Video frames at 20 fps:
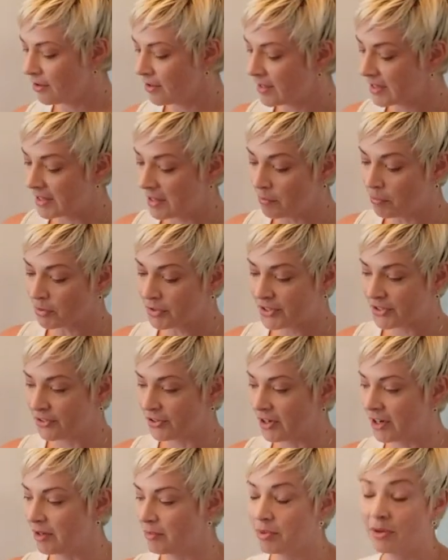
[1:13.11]
Simple
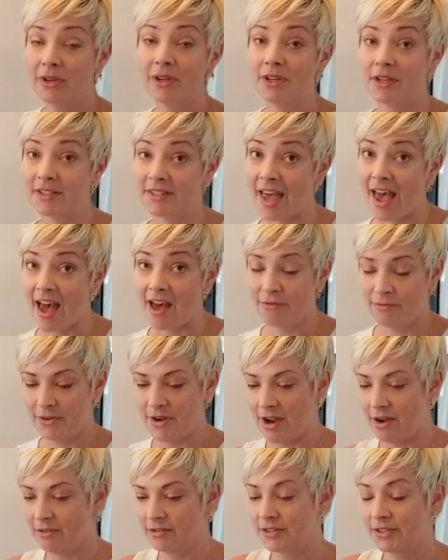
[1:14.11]
syrup is 1/2
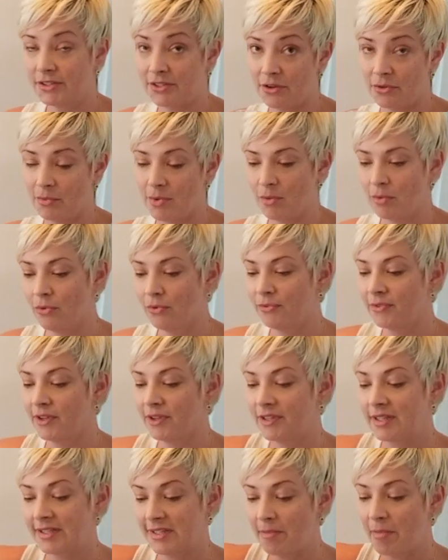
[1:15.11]
ounce, so we will
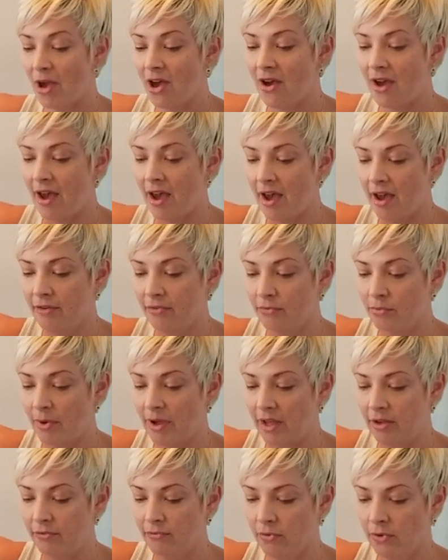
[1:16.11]
fill this about
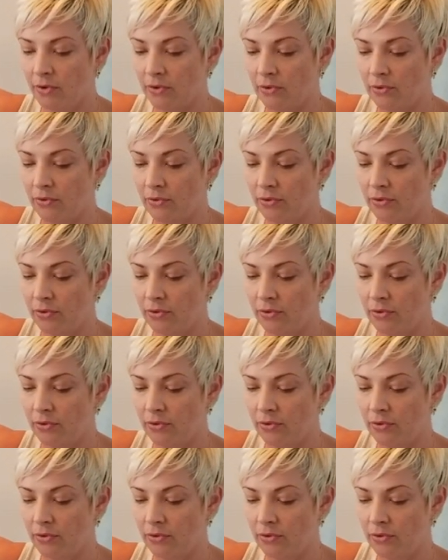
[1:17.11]
halfway full.